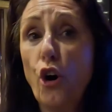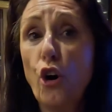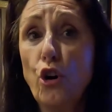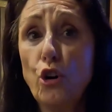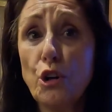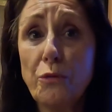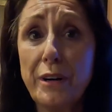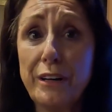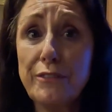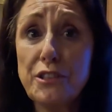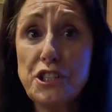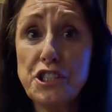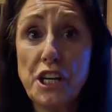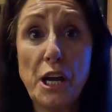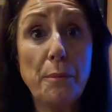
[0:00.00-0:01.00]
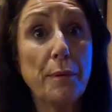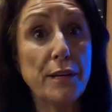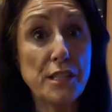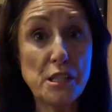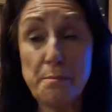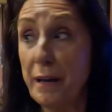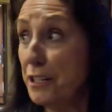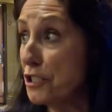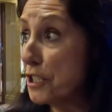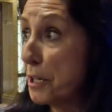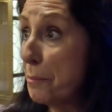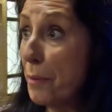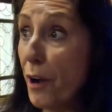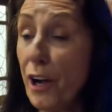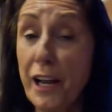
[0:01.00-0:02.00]
All around the ship, especially
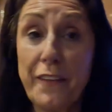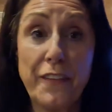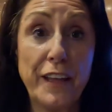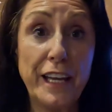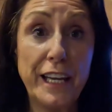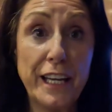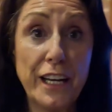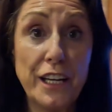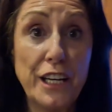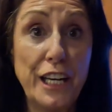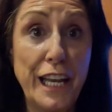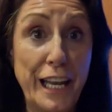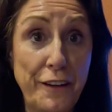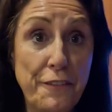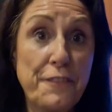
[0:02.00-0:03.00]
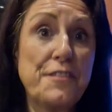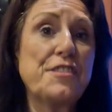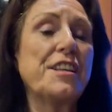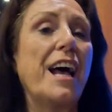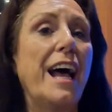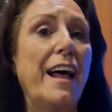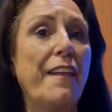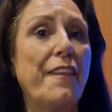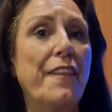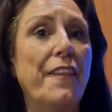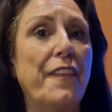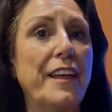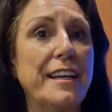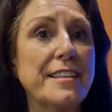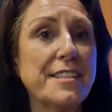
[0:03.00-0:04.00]
by the lifts
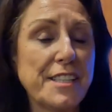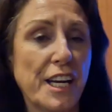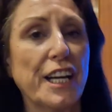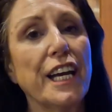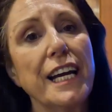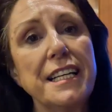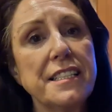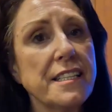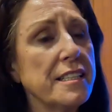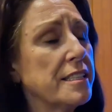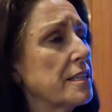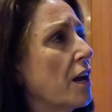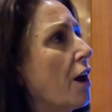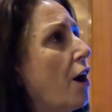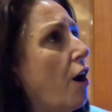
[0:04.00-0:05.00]
and the staircases,